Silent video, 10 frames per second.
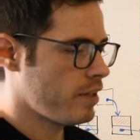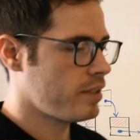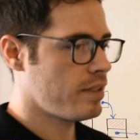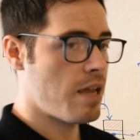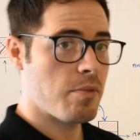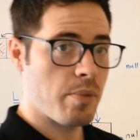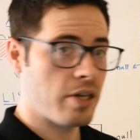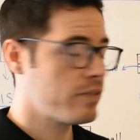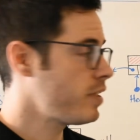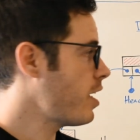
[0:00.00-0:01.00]
the same
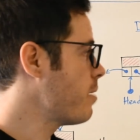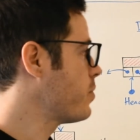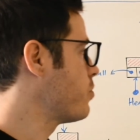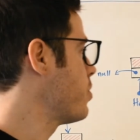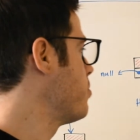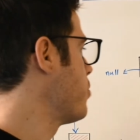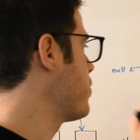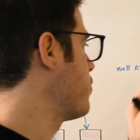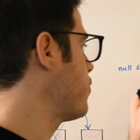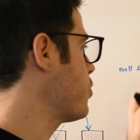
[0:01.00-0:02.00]
amount of time to remove
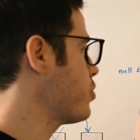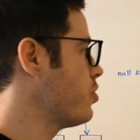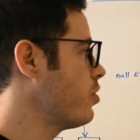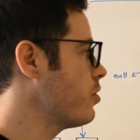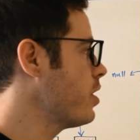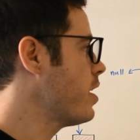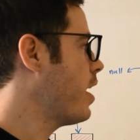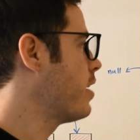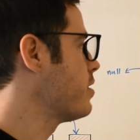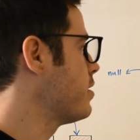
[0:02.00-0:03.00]
the first node
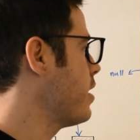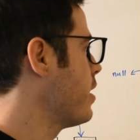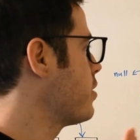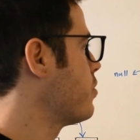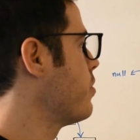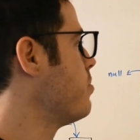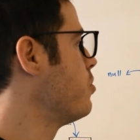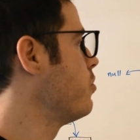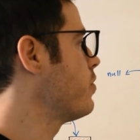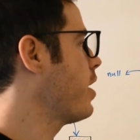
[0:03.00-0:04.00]
as it takes to
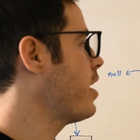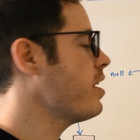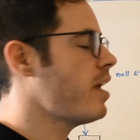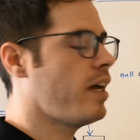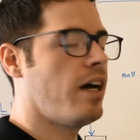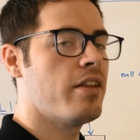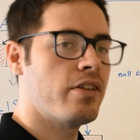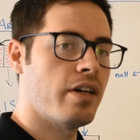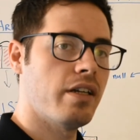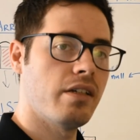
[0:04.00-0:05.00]
remove any
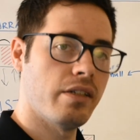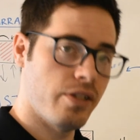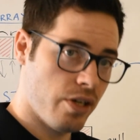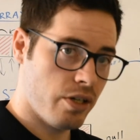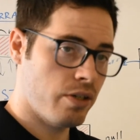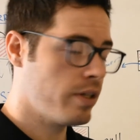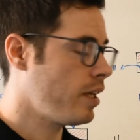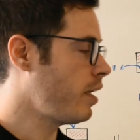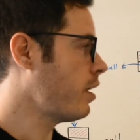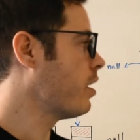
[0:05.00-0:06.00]
other node
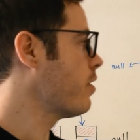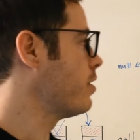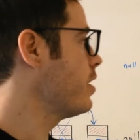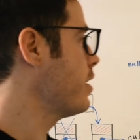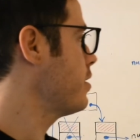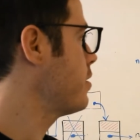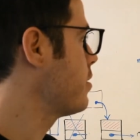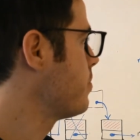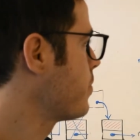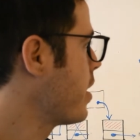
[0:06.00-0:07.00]
in the list.
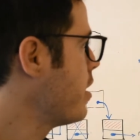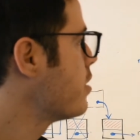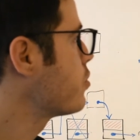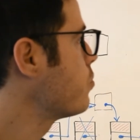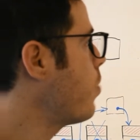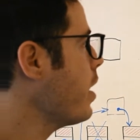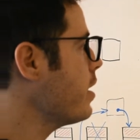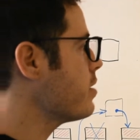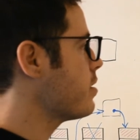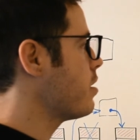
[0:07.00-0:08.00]
So
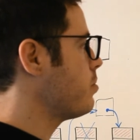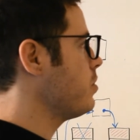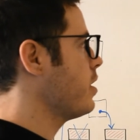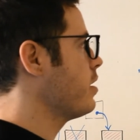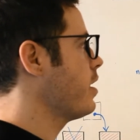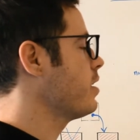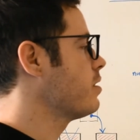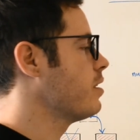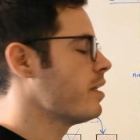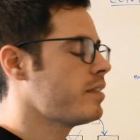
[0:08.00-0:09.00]
why is a doubly linked
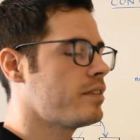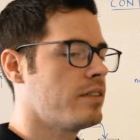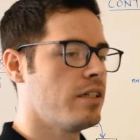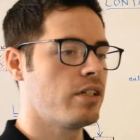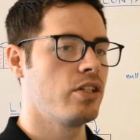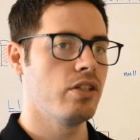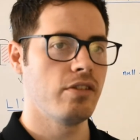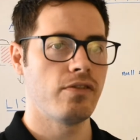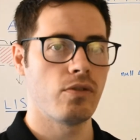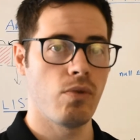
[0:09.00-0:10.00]
list
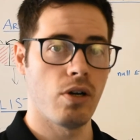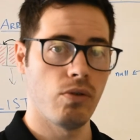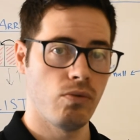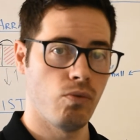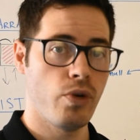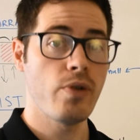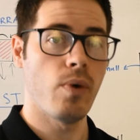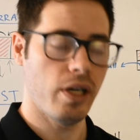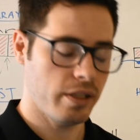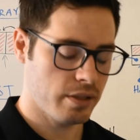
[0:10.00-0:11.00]
good for what we
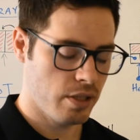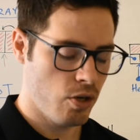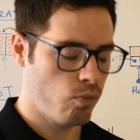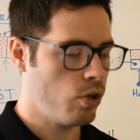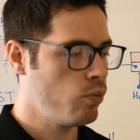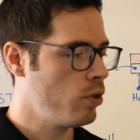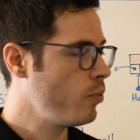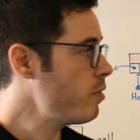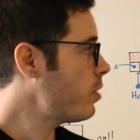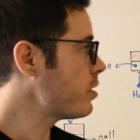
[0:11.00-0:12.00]
want? Well, what
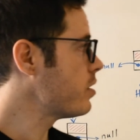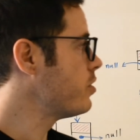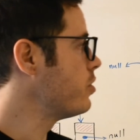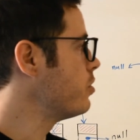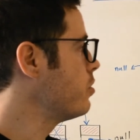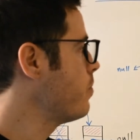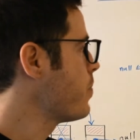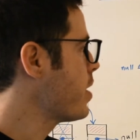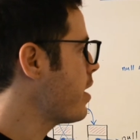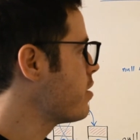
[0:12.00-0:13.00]
we want to do
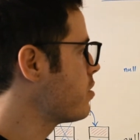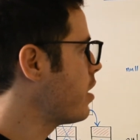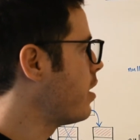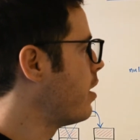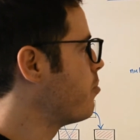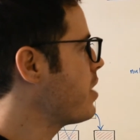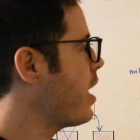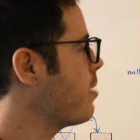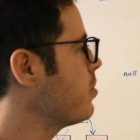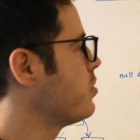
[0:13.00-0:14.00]
is be
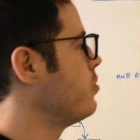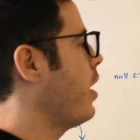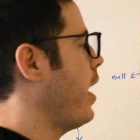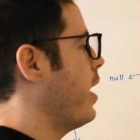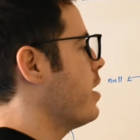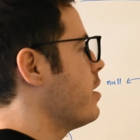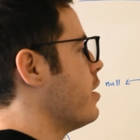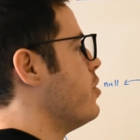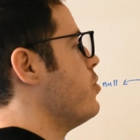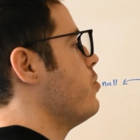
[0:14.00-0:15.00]
able to add
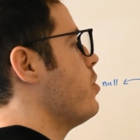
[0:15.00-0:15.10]
a new